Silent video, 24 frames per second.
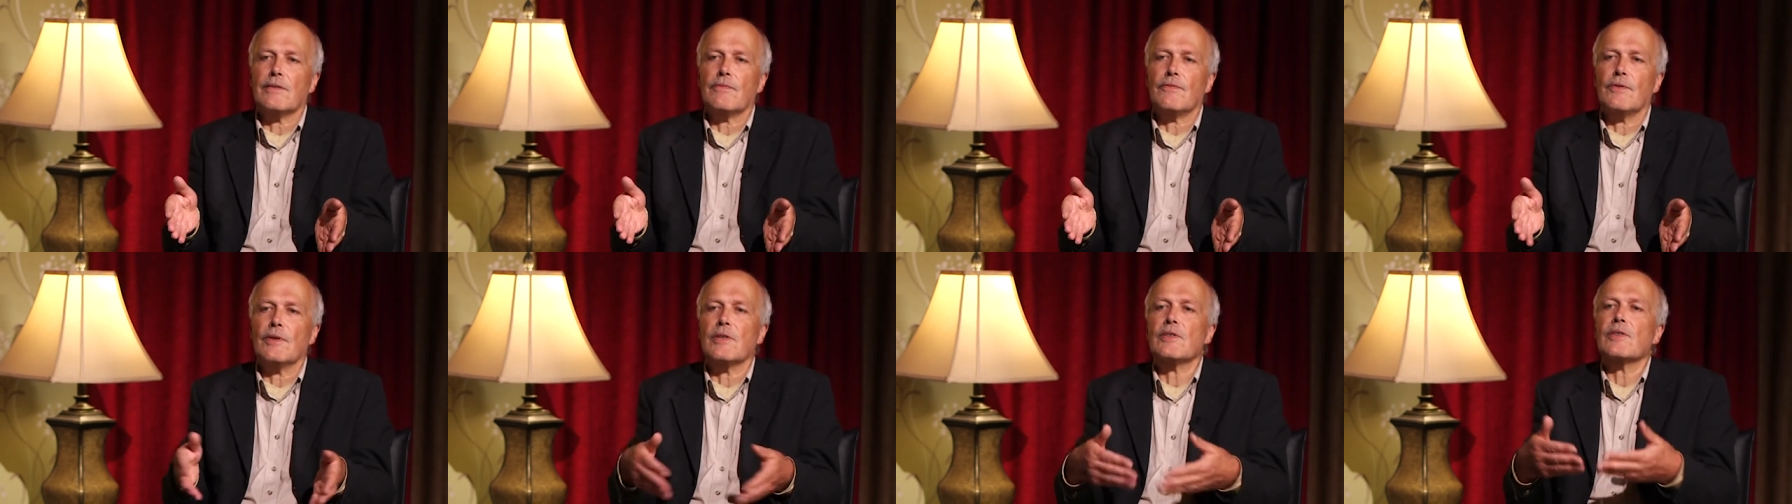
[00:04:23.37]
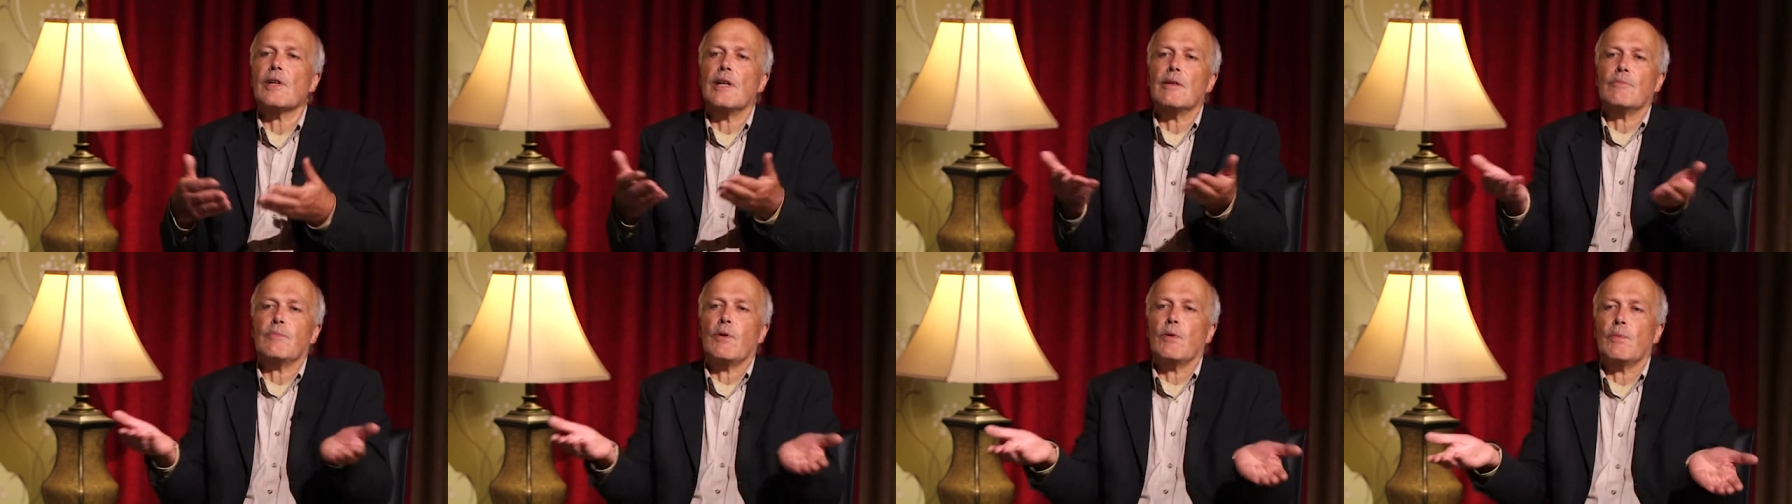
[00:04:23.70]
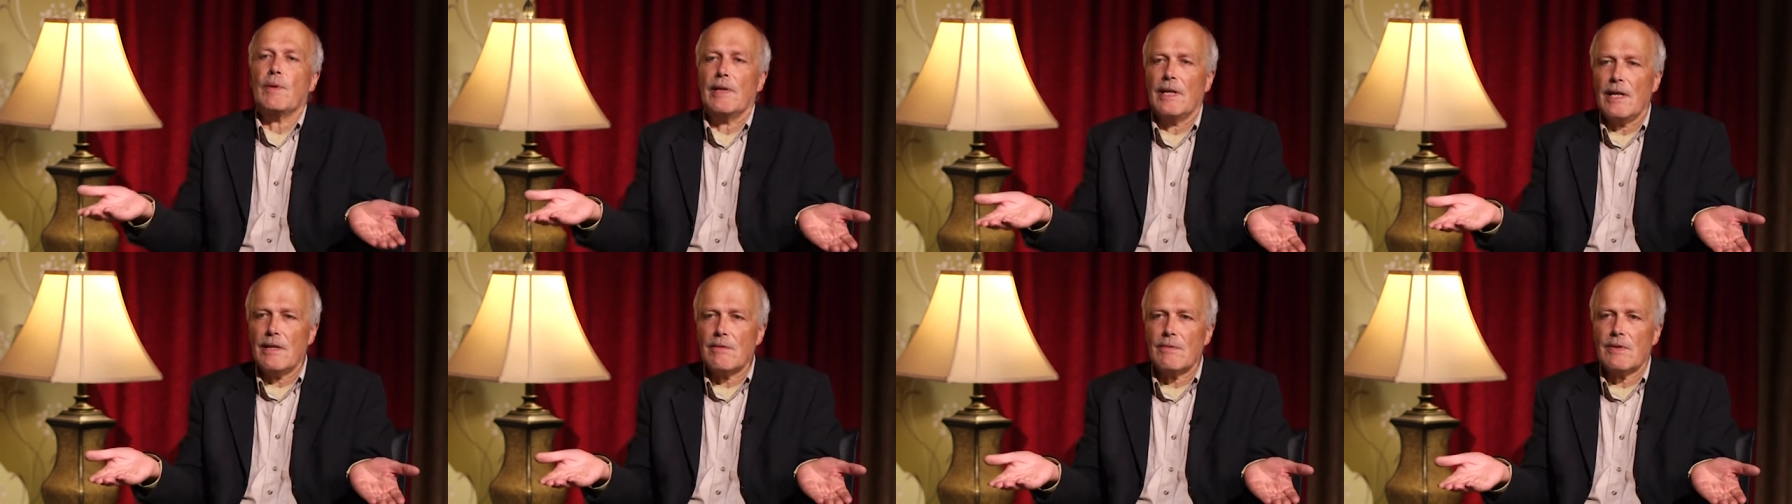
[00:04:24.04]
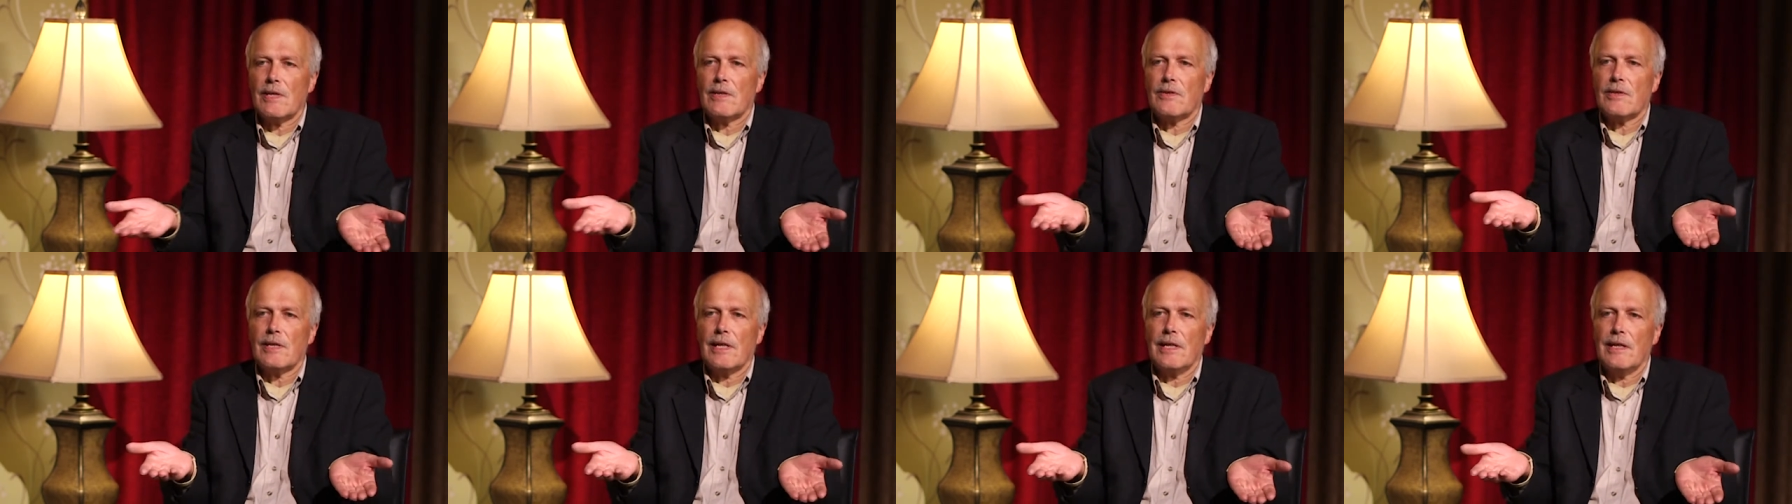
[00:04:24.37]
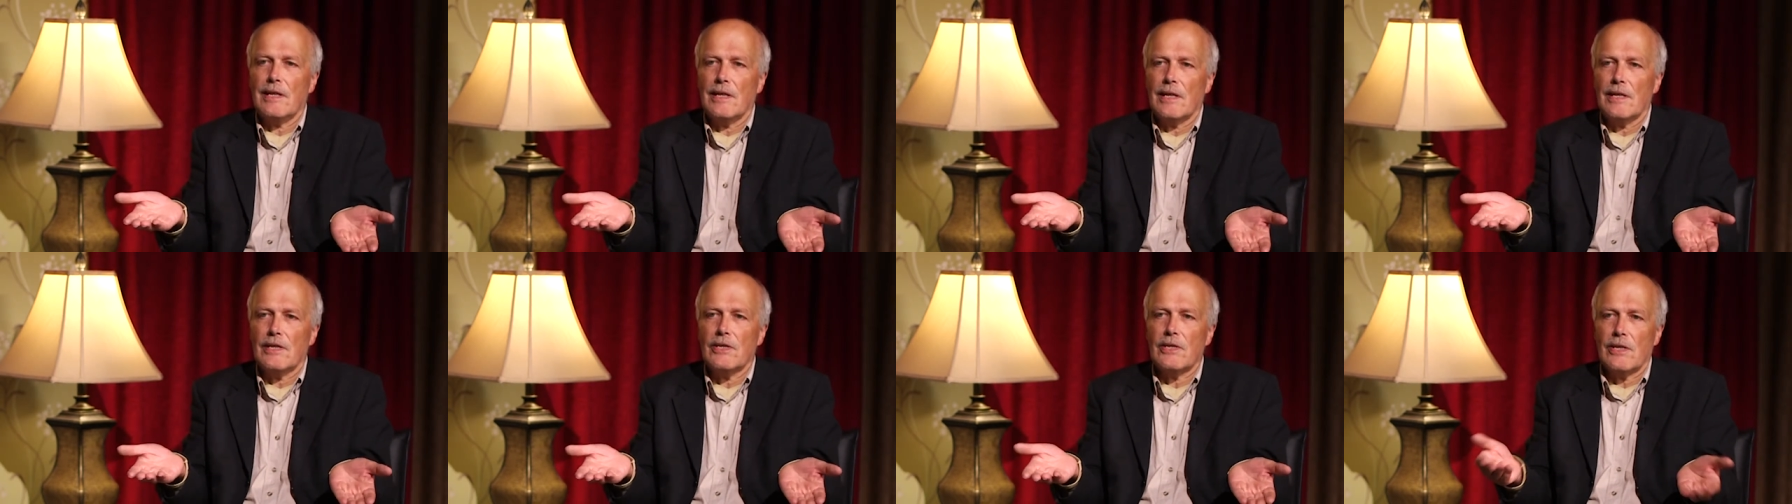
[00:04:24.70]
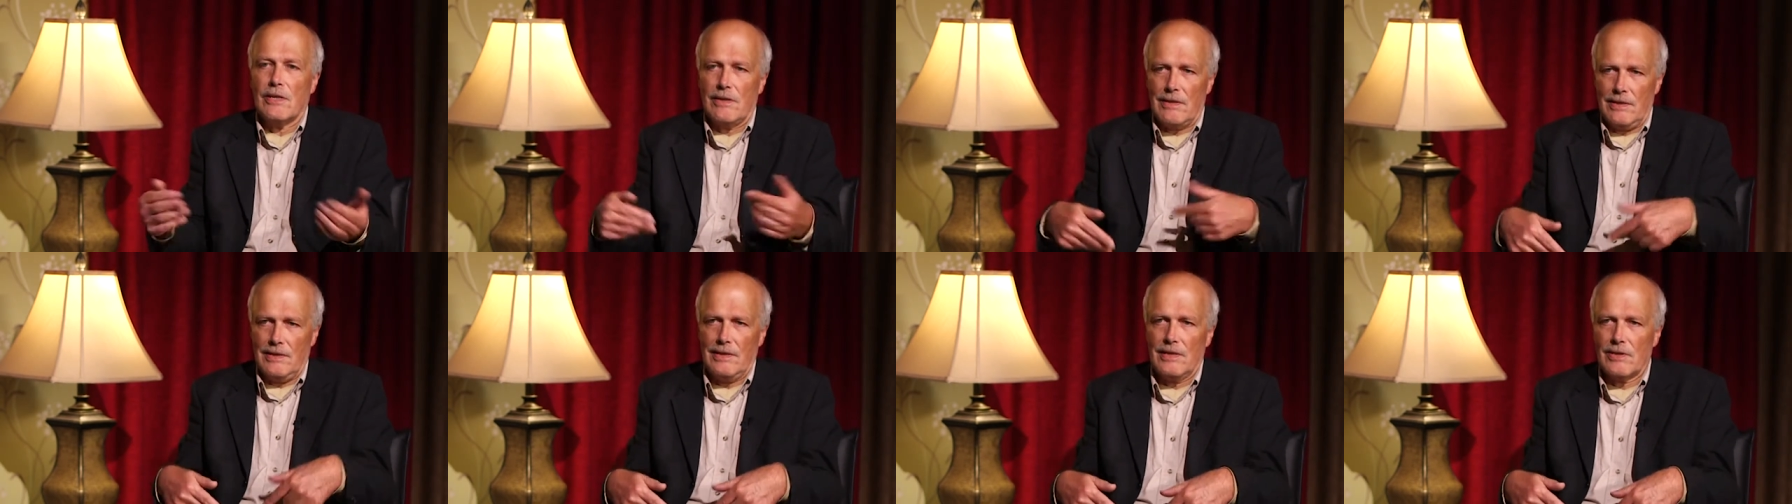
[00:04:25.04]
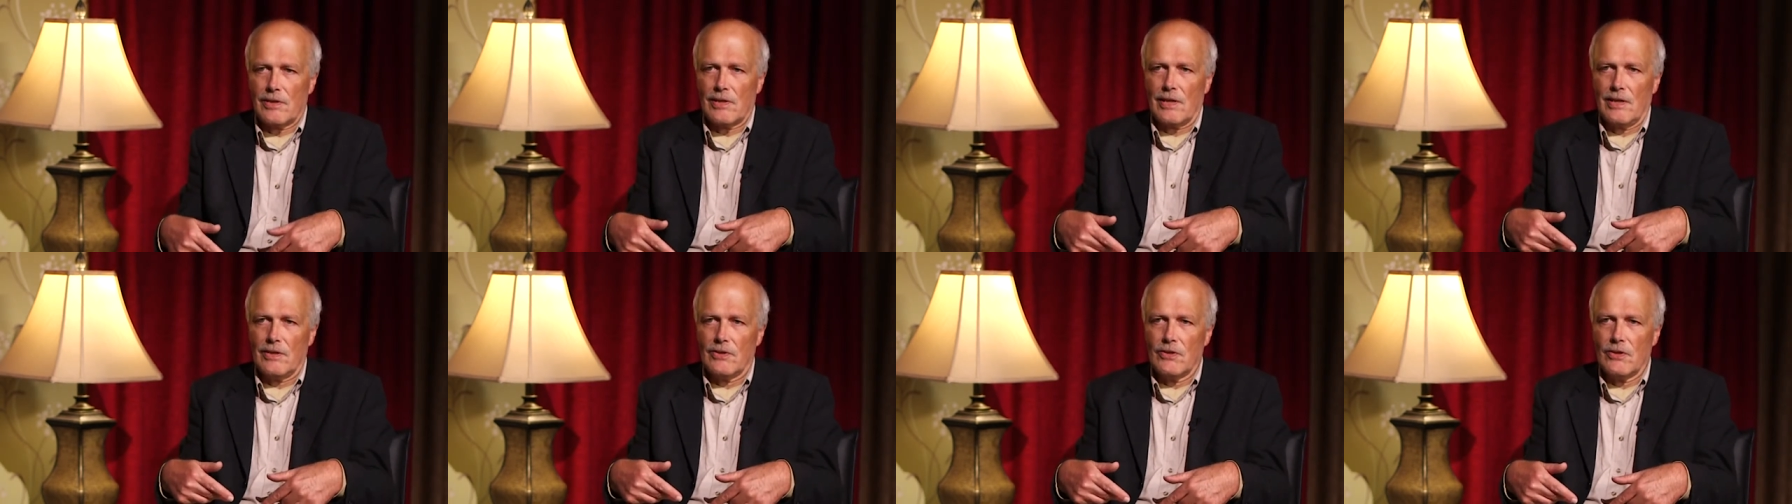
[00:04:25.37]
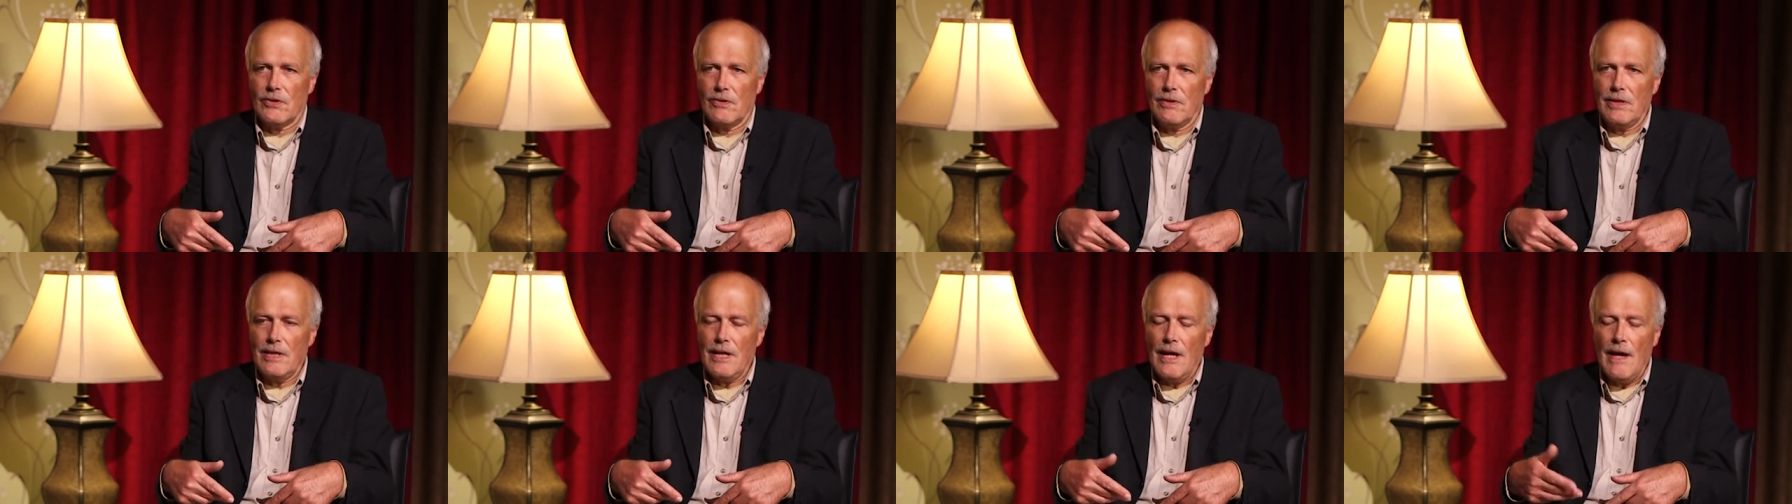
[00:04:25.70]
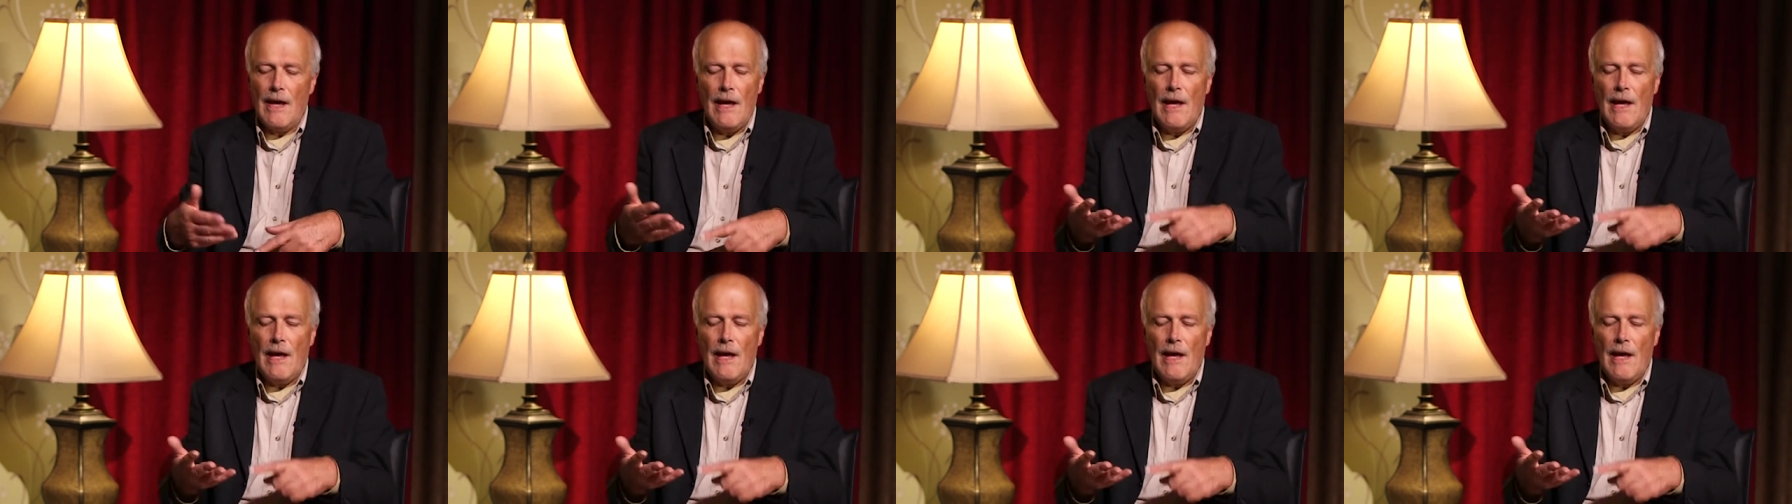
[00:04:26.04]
for example, when I was a teenager in this country,